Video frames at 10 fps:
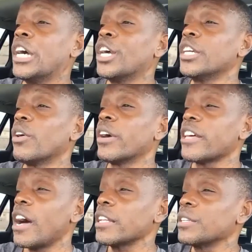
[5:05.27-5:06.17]
you know i
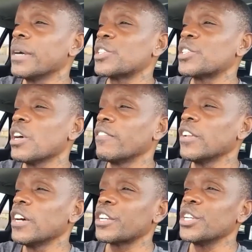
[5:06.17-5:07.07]
thought to myself
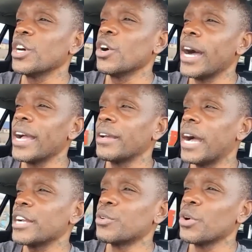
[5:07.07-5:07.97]
look you know i
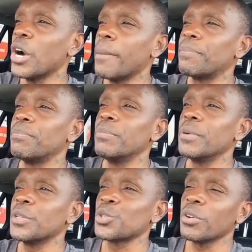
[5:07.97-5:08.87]
i grew up
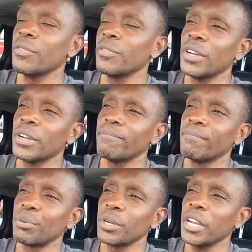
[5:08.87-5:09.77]
in sort of a
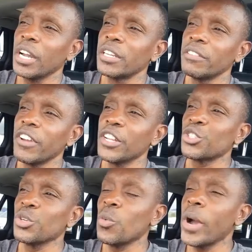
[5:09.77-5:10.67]
pretty
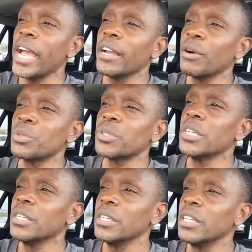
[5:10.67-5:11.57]
unconventional way i was
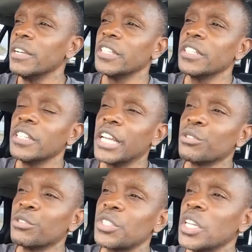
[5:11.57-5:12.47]
lived in
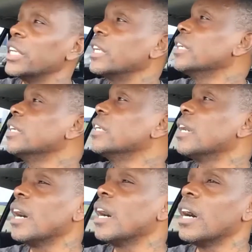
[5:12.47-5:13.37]
inner city
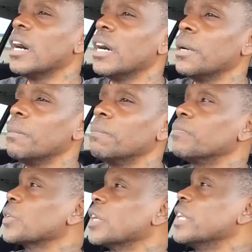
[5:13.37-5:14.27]
um,
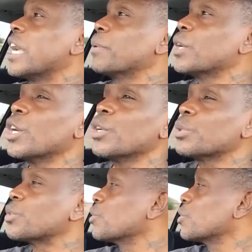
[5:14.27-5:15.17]
neighborhood
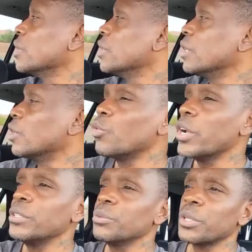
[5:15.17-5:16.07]
which was
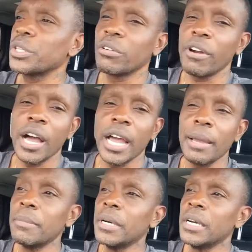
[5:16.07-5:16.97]
ridden with
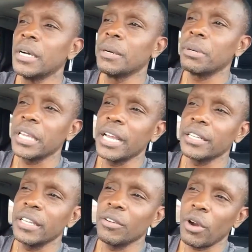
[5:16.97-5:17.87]
crime. But yet,
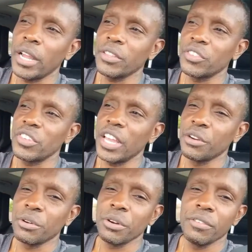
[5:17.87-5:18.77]
right the
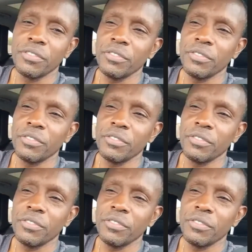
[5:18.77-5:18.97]
center of